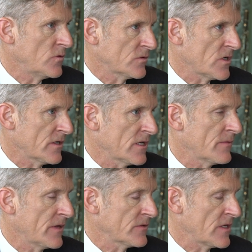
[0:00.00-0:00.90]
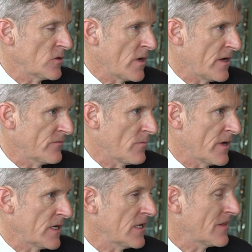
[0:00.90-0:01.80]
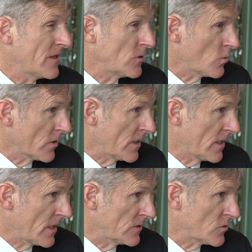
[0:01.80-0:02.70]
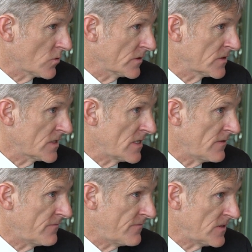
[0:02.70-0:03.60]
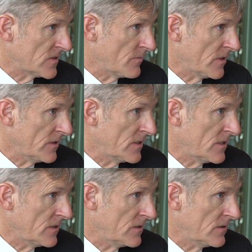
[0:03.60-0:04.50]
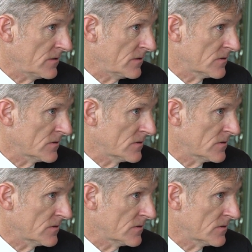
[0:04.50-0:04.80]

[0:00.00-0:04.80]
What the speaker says: you were talking about that you have the money and then you're working again towards the feasibility.